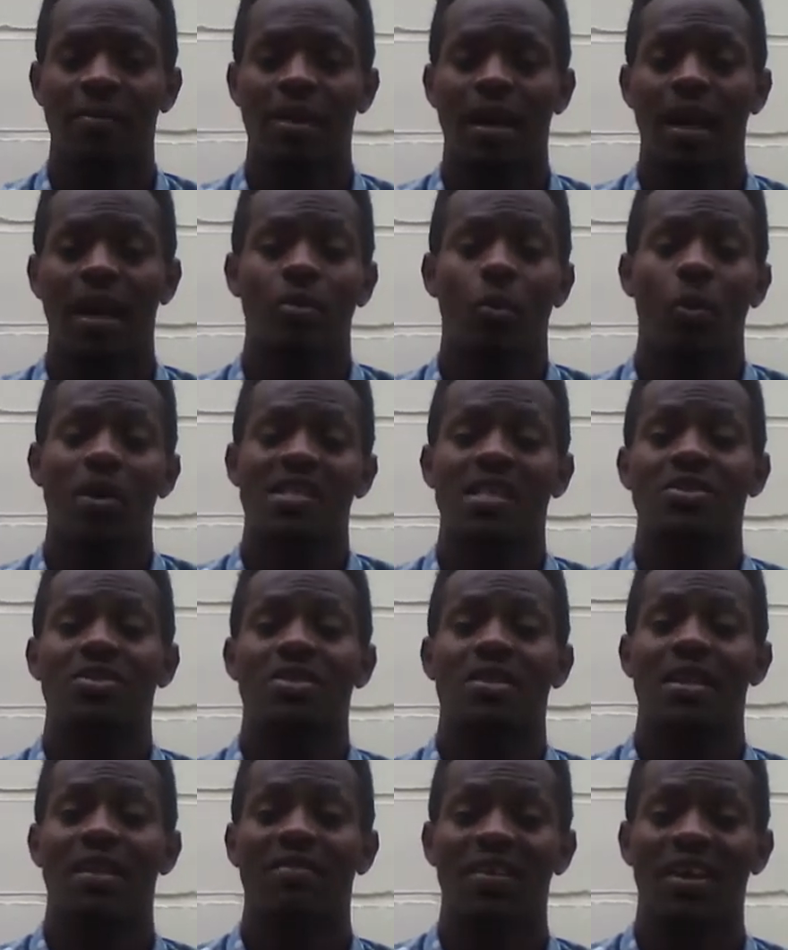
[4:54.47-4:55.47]
And once there is a
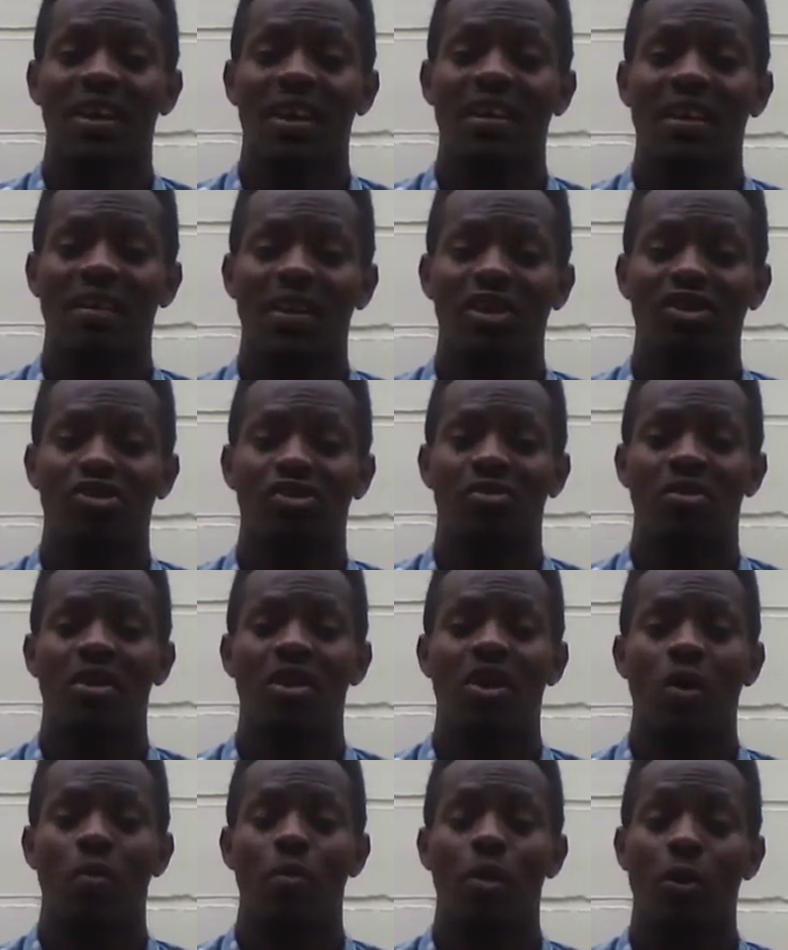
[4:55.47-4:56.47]
deviation,
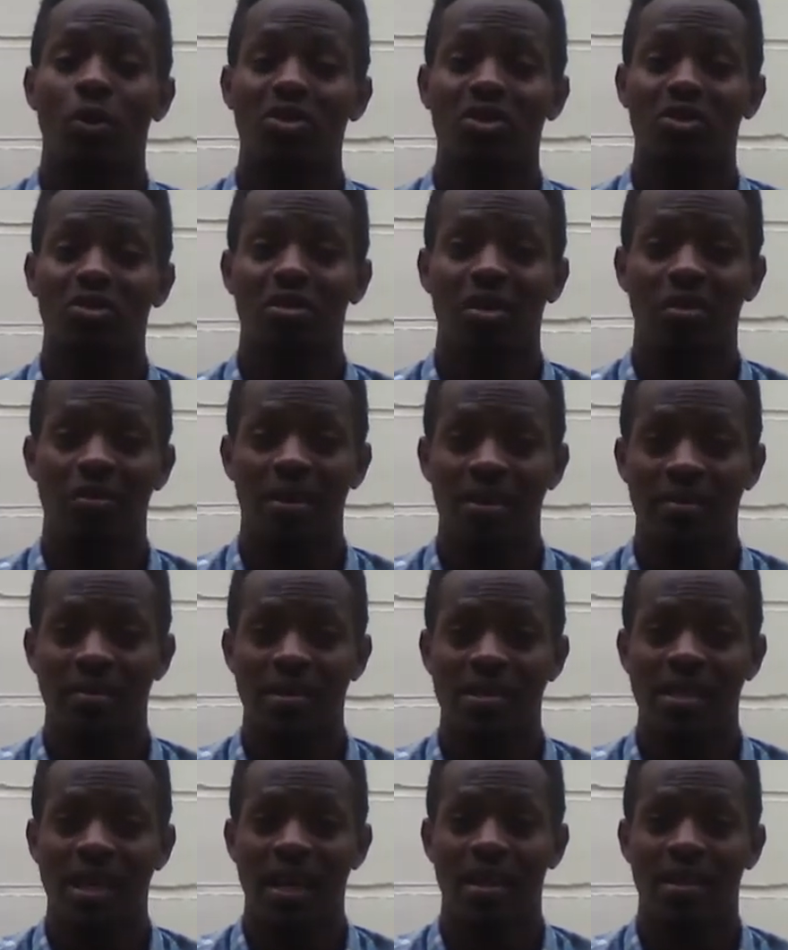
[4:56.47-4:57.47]
we want to correct the
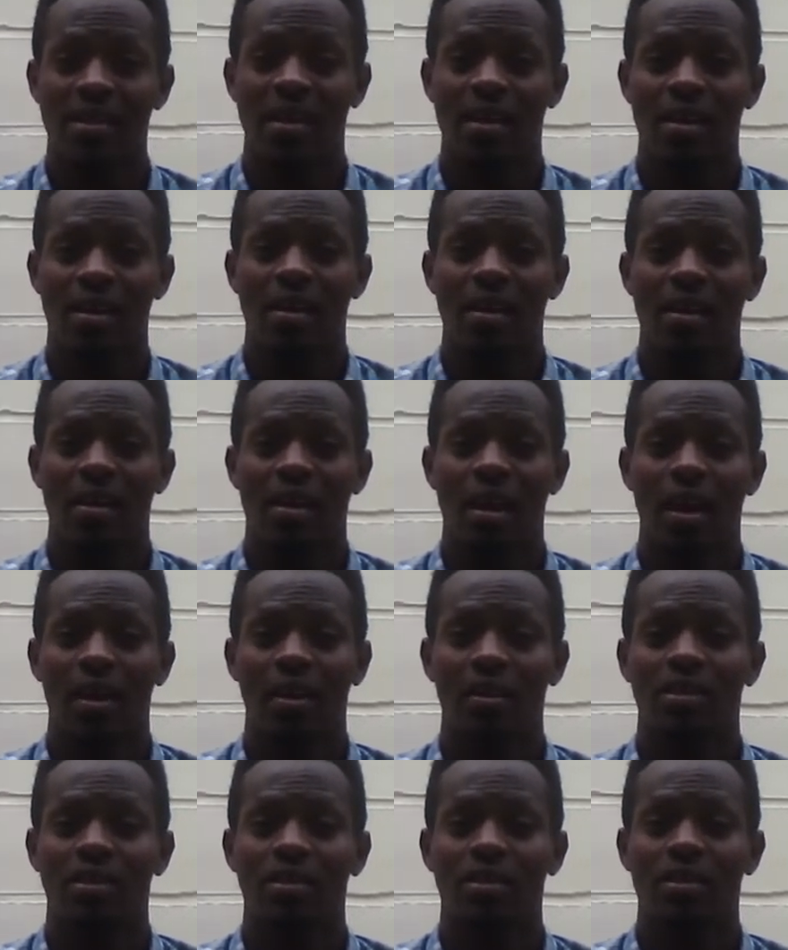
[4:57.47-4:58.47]
mistake and
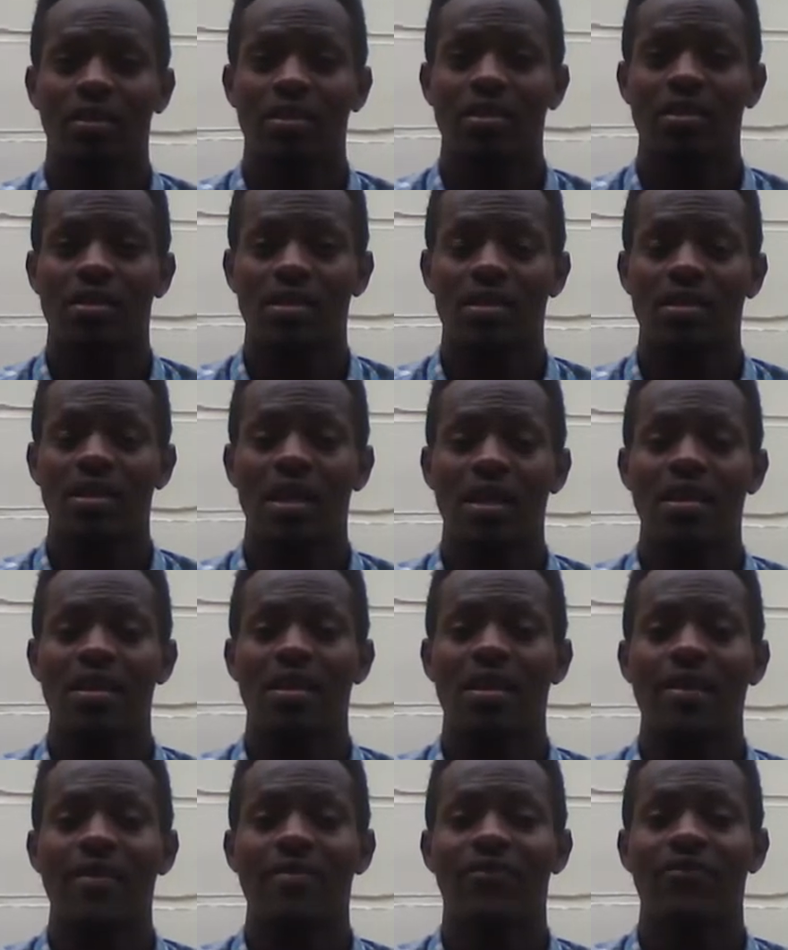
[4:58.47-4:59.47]
see
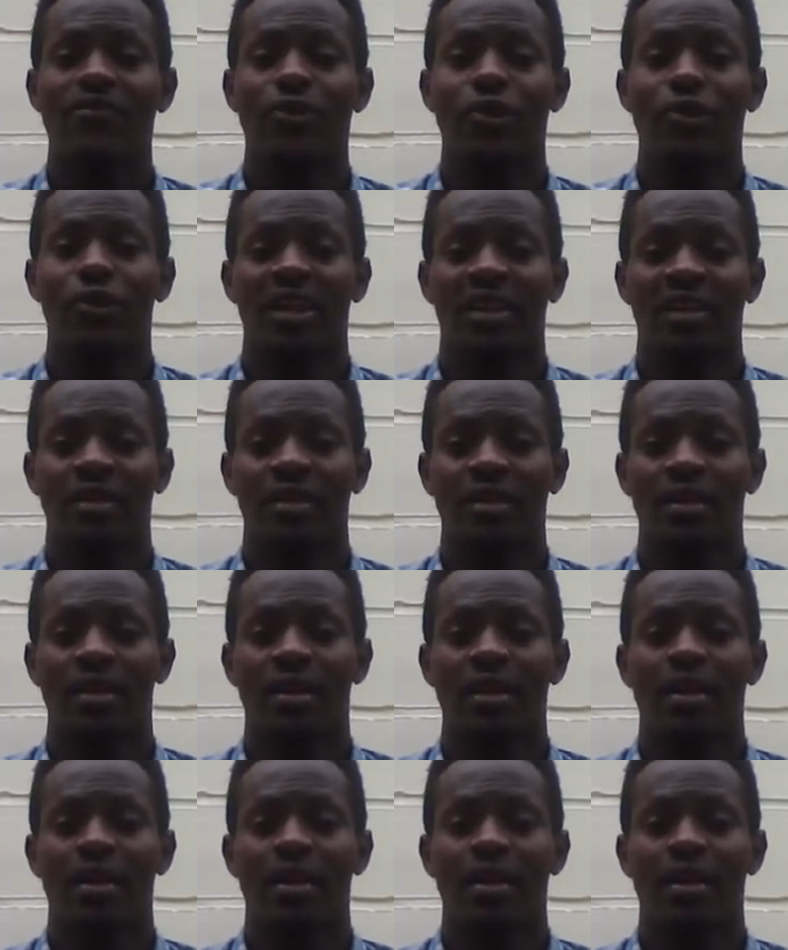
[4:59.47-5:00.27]
if you can